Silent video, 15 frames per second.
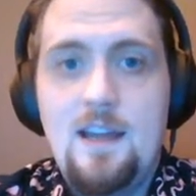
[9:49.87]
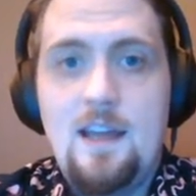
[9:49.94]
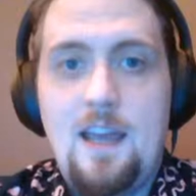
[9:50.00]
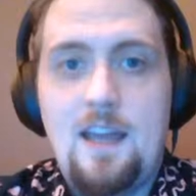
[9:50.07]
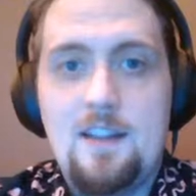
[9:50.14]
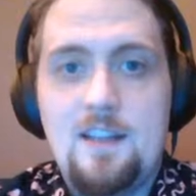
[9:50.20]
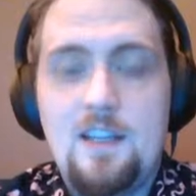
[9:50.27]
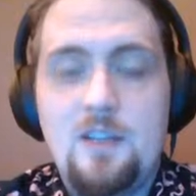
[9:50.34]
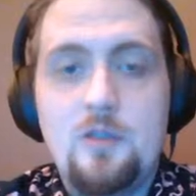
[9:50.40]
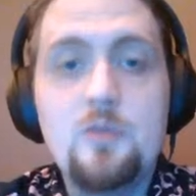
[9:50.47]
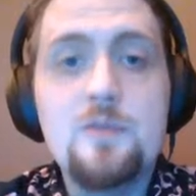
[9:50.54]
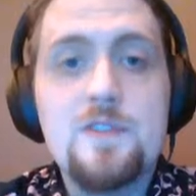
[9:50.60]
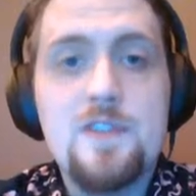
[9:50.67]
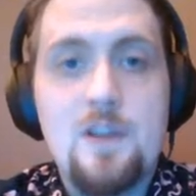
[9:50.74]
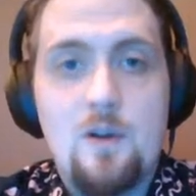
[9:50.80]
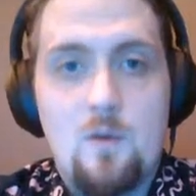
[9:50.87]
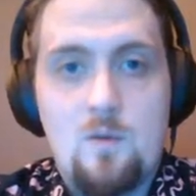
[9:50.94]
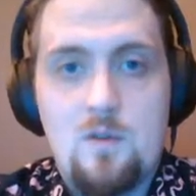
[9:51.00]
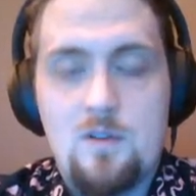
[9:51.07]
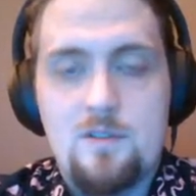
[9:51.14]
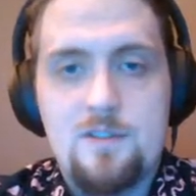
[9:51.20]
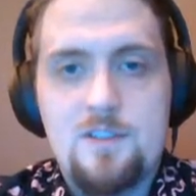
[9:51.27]
and they use their
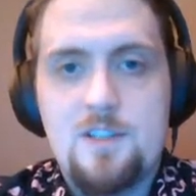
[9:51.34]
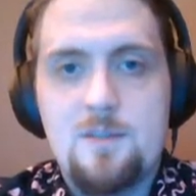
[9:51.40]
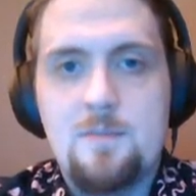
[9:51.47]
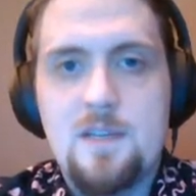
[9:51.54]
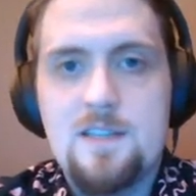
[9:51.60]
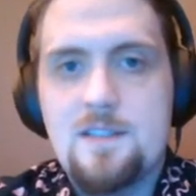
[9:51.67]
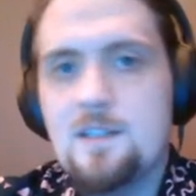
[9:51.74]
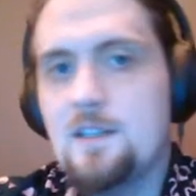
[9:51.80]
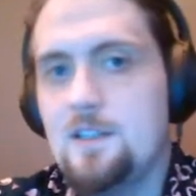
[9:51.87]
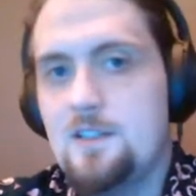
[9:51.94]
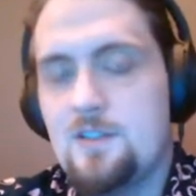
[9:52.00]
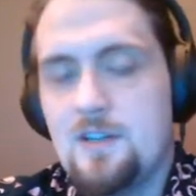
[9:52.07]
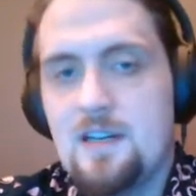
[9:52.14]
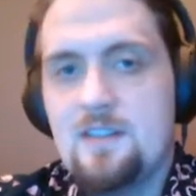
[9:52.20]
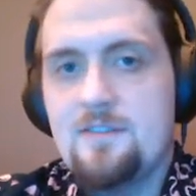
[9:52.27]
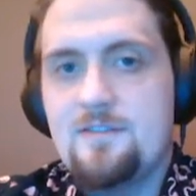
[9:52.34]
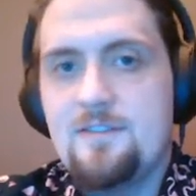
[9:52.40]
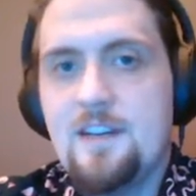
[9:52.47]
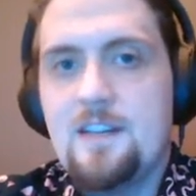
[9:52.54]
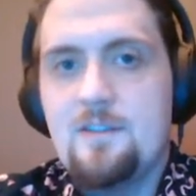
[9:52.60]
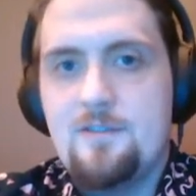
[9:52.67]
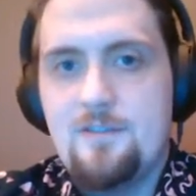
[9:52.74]
words to basically try to
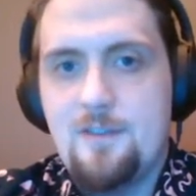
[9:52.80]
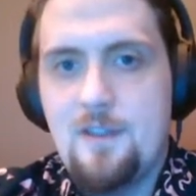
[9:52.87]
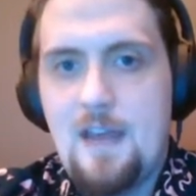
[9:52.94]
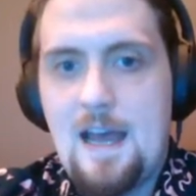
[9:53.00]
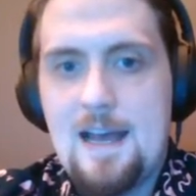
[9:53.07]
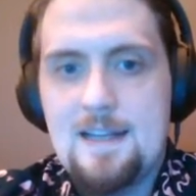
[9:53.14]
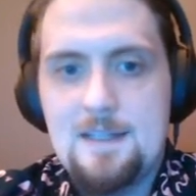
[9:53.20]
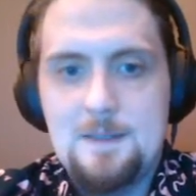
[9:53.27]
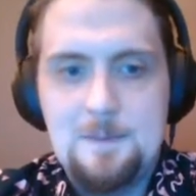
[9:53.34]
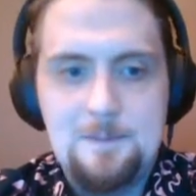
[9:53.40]
fight for that.